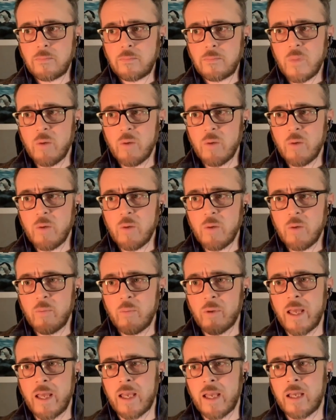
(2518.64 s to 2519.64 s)
But
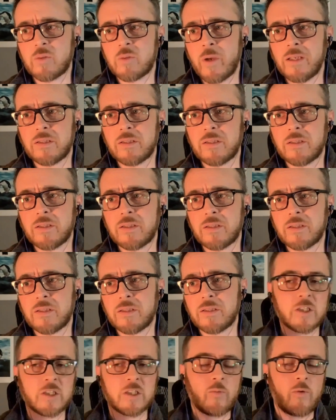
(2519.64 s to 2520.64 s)
negative space is the
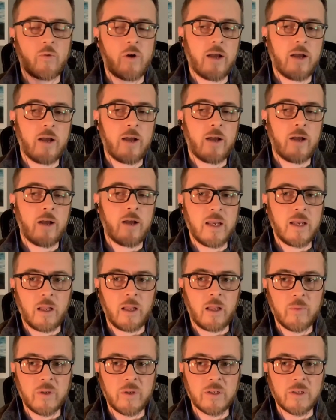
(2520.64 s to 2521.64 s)
space that surrounds the
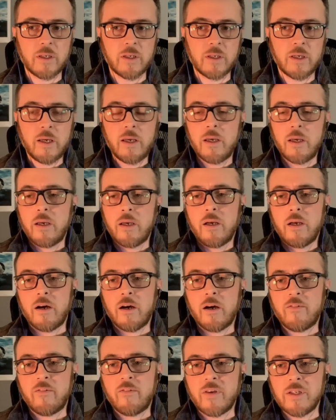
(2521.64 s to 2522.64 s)
main element
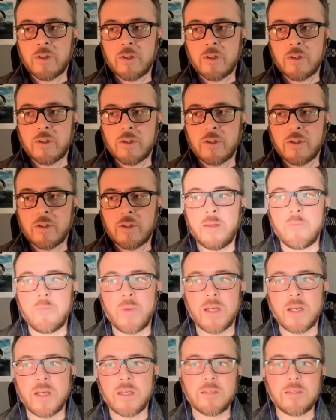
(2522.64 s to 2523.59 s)
of interest.